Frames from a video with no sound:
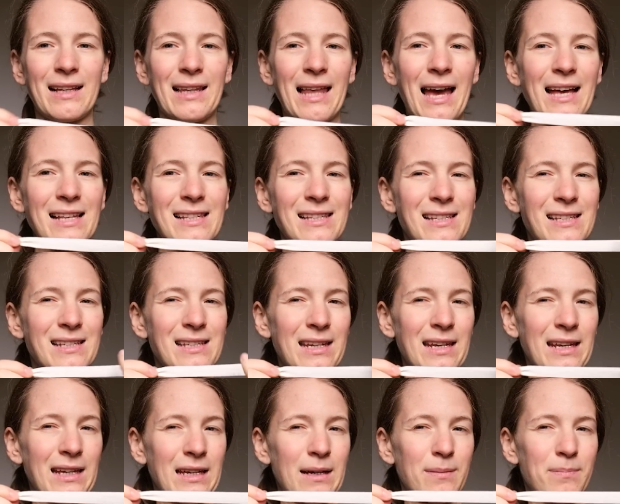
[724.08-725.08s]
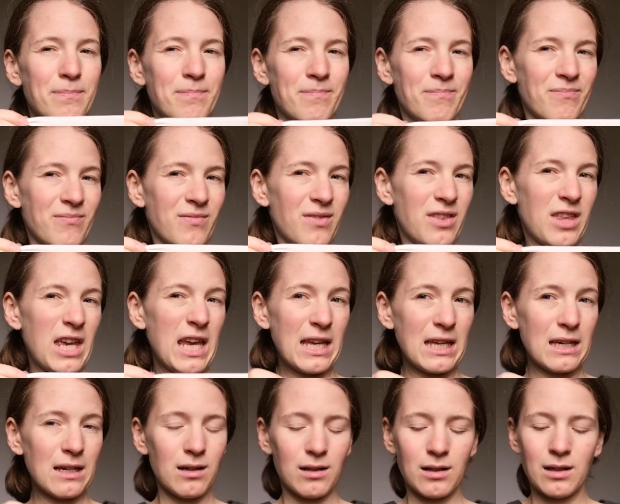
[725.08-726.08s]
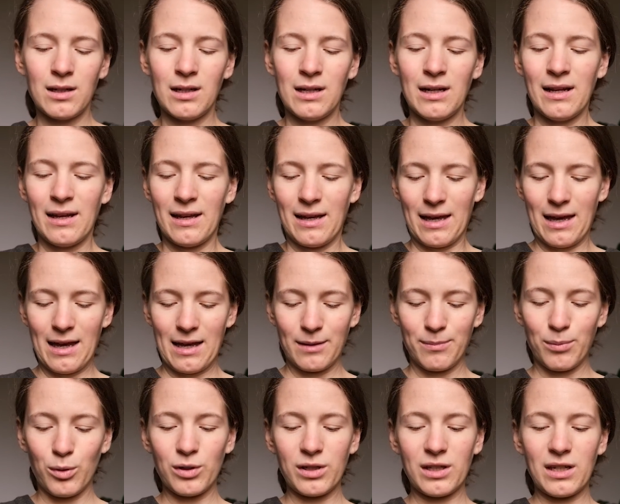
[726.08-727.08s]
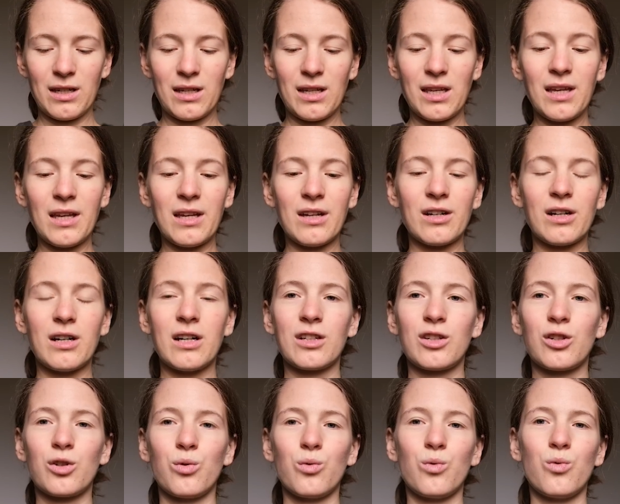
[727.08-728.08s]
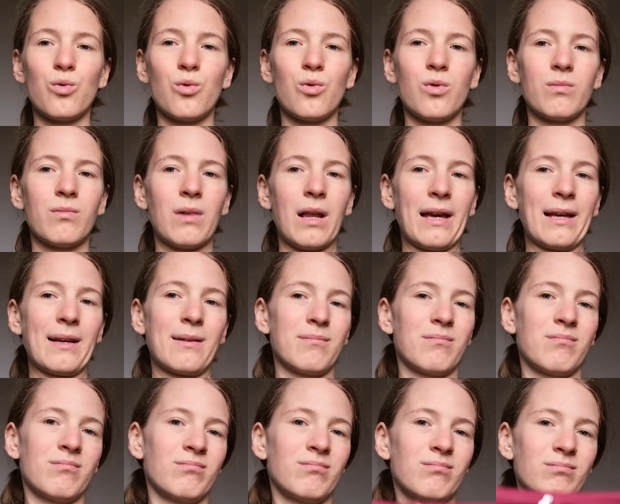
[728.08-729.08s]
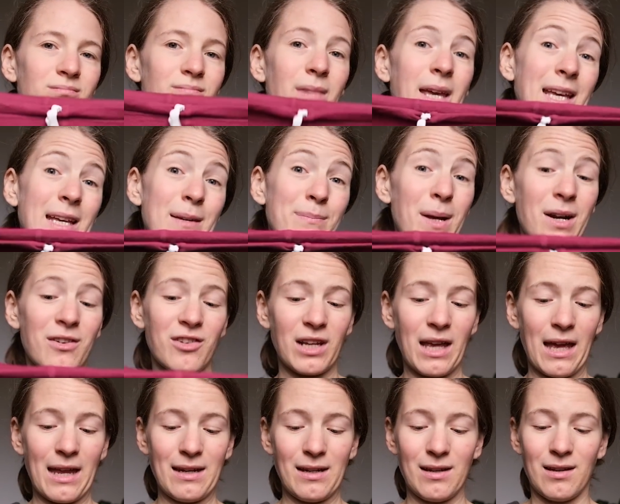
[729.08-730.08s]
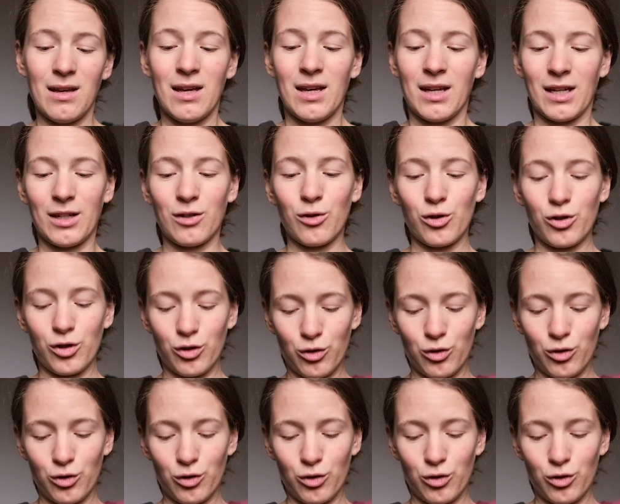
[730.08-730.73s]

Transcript: elastic thing and put it in here to like make it better again in order